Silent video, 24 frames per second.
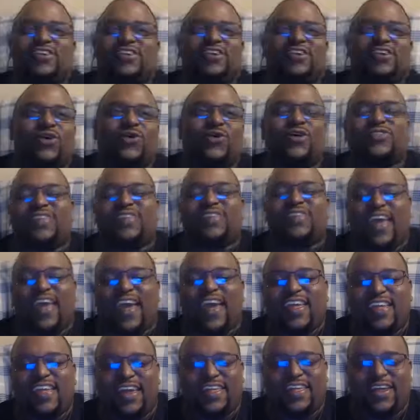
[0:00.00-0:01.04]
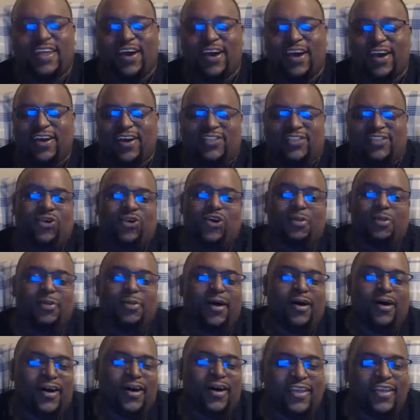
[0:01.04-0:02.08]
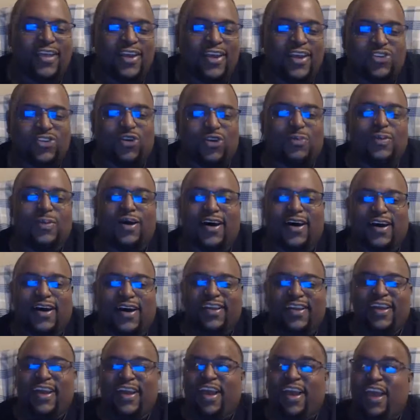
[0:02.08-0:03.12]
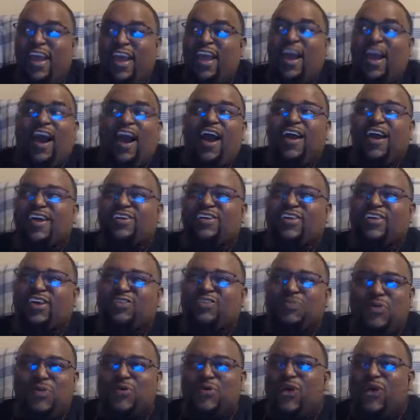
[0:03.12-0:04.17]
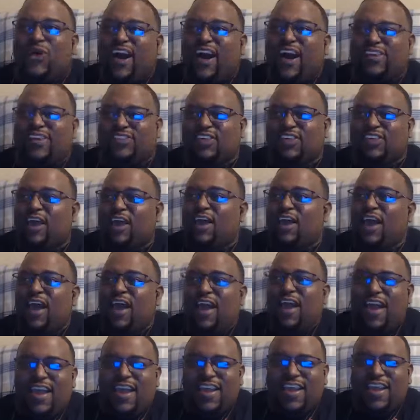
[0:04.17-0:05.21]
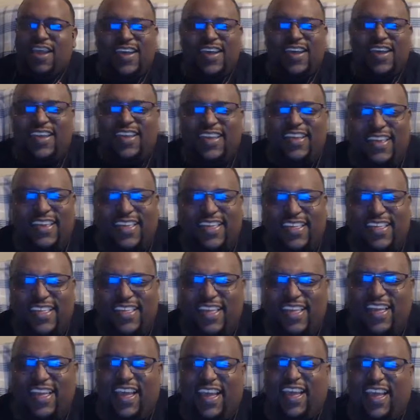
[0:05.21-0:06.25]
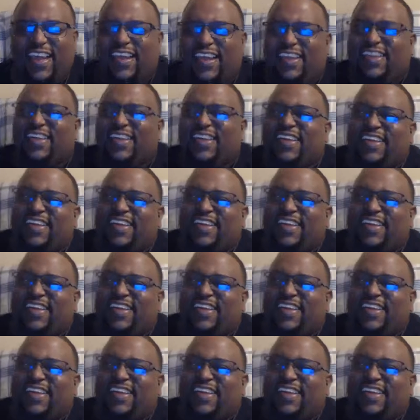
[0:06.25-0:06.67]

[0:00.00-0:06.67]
Dolores Ed and Tormund. Tormund. Yeah. I've always had blue eyes.